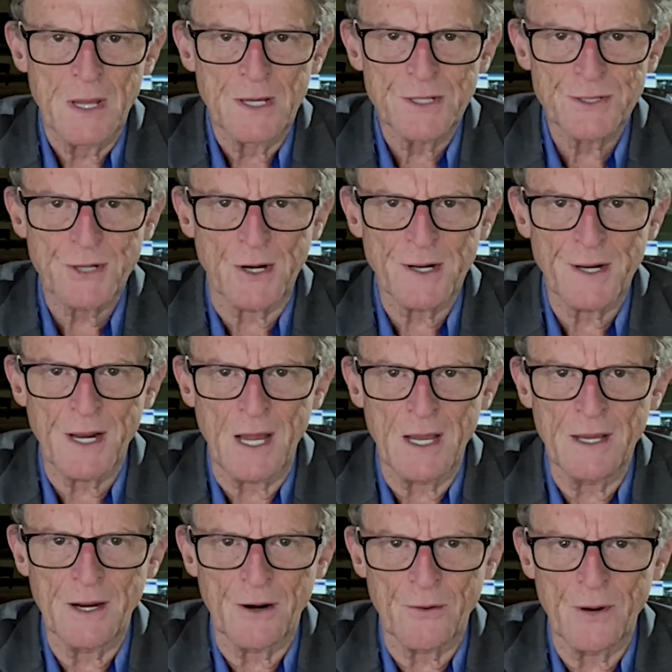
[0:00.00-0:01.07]
Start an
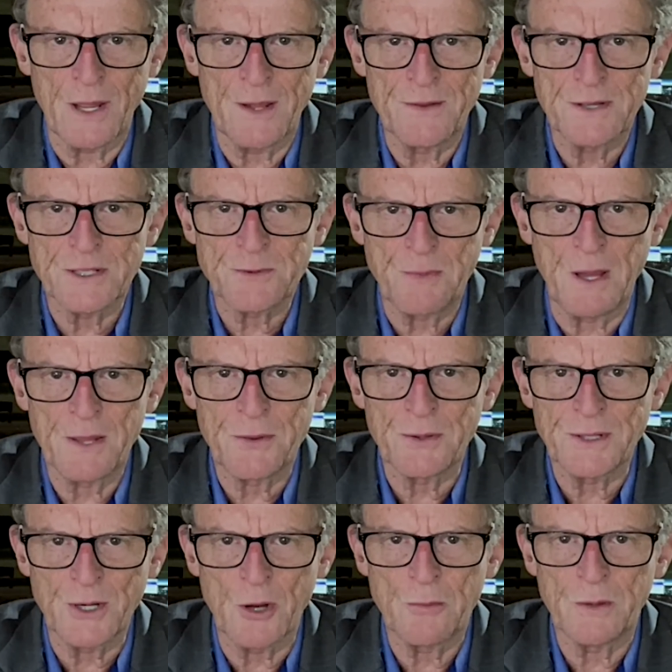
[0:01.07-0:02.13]
IRA this month
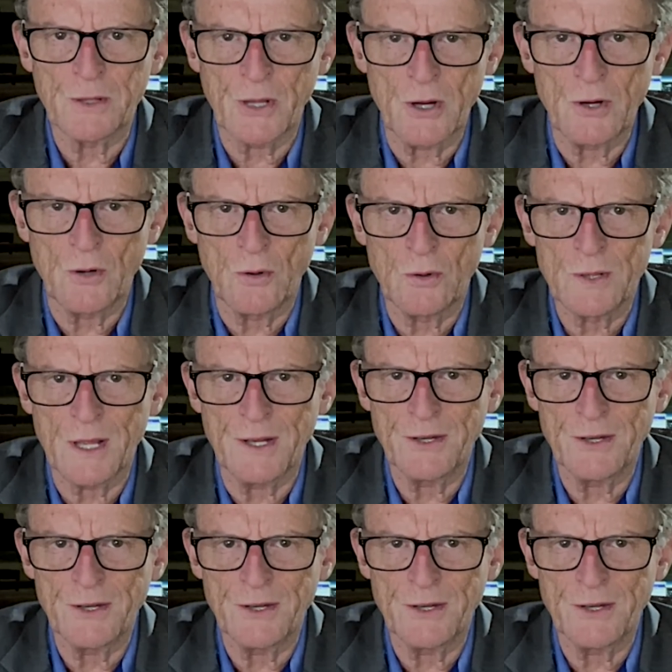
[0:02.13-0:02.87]
with Noble Gold and